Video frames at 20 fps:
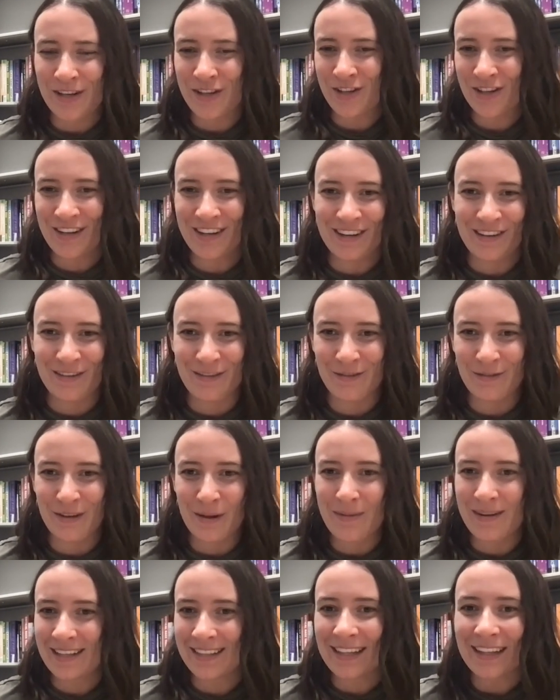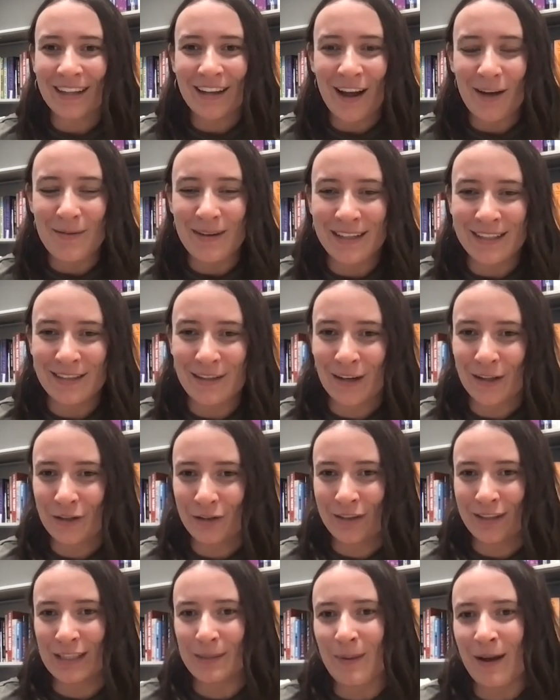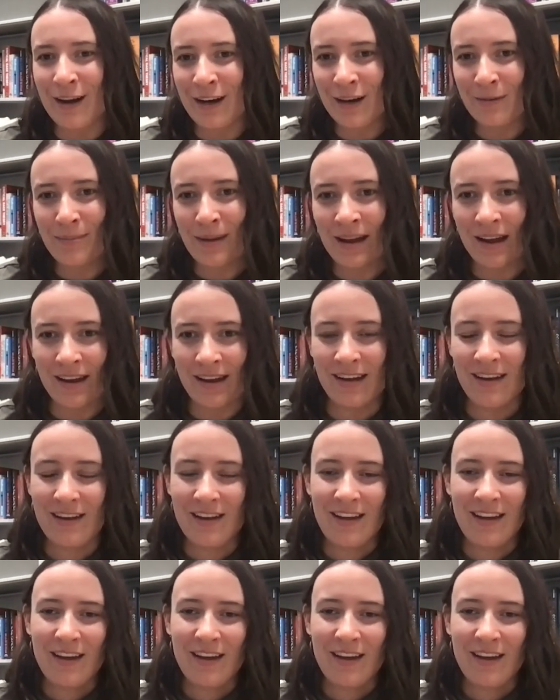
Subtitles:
question of feminist economics largely inspired by